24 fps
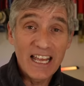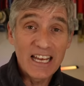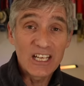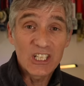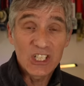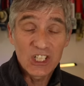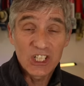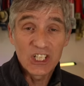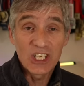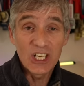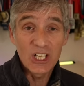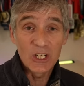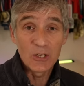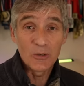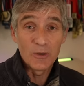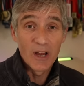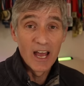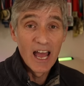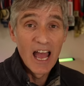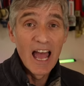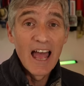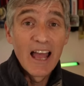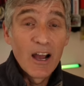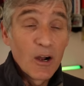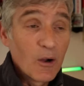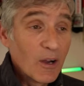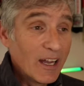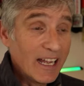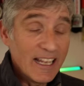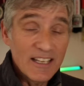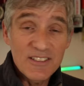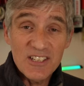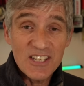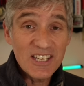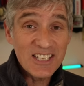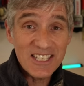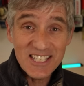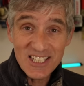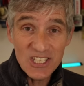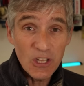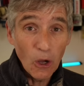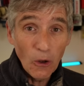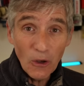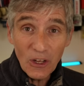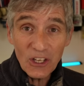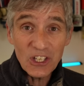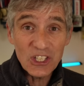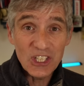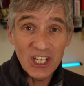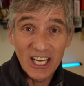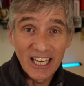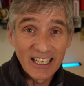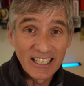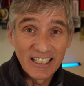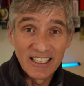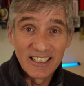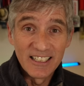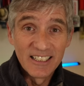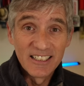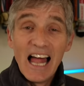H Q, is astonishing.